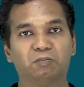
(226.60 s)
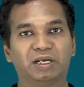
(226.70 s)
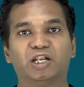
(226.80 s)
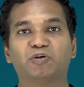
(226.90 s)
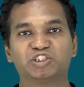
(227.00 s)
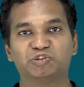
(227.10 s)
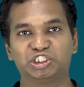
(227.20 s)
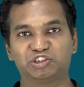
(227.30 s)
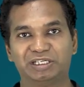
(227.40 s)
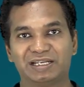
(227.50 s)
but now you're
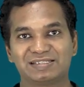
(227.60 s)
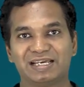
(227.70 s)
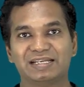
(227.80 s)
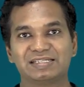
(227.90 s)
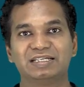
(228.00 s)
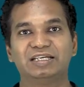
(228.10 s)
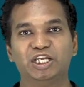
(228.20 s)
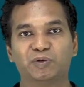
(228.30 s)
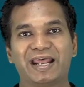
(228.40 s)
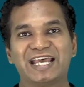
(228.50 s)
switching to data science.
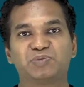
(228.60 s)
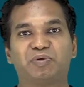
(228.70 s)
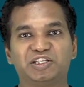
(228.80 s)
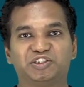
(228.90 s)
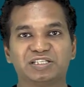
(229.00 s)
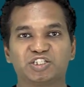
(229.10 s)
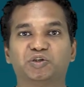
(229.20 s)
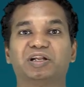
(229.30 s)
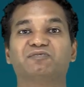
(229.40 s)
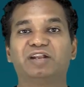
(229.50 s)
Your aspirations
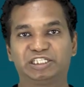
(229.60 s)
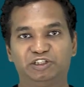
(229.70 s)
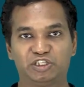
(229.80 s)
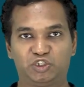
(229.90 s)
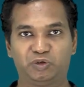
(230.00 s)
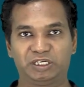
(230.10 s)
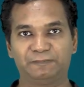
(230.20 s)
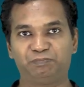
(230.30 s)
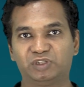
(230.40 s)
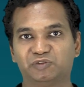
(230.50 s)
should reflect in your story.
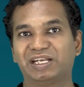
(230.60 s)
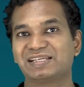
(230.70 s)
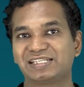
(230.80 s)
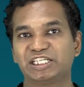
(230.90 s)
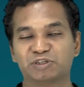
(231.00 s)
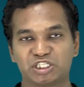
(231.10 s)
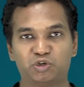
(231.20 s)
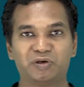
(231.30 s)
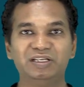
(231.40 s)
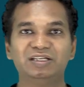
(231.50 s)
When I say your
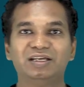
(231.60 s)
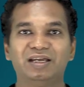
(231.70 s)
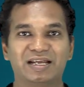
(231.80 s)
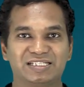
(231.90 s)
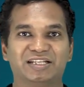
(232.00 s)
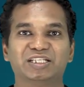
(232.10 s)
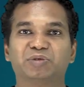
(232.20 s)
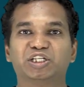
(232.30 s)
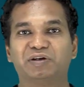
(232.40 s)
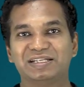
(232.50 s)
story, it's nothing
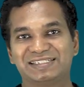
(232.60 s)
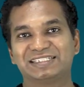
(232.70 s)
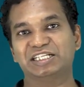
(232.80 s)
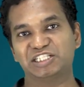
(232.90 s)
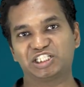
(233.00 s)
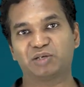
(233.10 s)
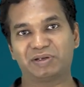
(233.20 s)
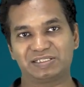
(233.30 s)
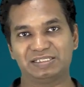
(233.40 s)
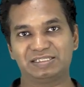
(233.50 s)
but your digital
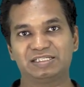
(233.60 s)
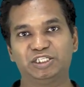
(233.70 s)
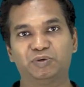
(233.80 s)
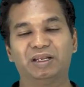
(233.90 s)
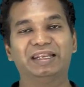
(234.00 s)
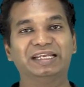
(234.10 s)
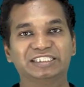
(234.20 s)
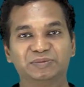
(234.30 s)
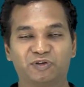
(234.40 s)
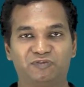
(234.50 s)
presence, your
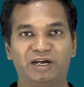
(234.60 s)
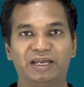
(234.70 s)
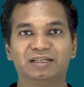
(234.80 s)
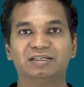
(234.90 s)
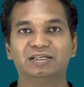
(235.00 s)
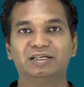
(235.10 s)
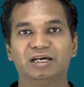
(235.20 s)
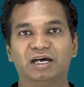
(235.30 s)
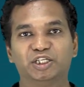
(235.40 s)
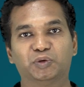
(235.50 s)
LinkedIn profile,
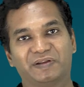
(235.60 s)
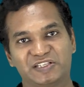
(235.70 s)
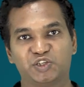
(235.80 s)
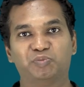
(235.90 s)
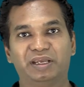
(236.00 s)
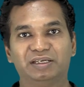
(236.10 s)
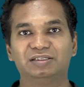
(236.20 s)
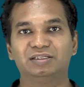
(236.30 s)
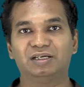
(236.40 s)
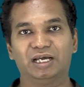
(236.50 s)
uh, your
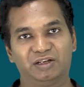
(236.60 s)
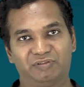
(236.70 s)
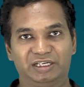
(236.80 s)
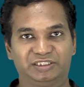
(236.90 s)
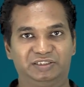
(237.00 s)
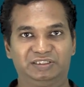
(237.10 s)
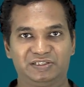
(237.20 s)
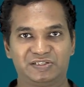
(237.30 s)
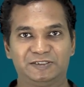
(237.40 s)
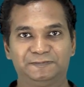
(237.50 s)
resume, and related
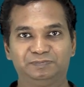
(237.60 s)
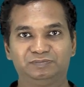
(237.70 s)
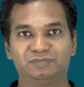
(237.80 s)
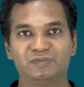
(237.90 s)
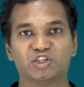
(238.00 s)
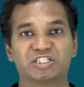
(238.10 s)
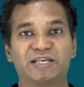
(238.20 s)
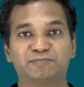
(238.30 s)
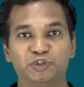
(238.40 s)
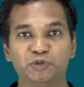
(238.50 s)
things. So
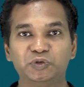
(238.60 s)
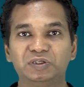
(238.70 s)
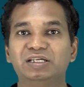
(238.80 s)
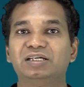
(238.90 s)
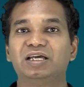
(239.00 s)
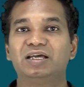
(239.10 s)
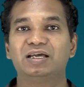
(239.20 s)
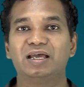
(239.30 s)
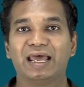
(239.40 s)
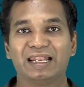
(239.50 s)
step two,
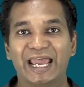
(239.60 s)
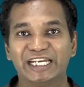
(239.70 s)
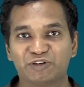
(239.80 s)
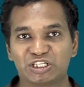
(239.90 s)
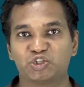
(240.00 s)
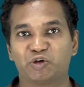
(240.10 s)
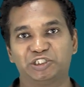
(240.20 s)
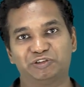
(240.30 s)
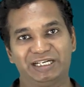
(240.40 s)
align your story to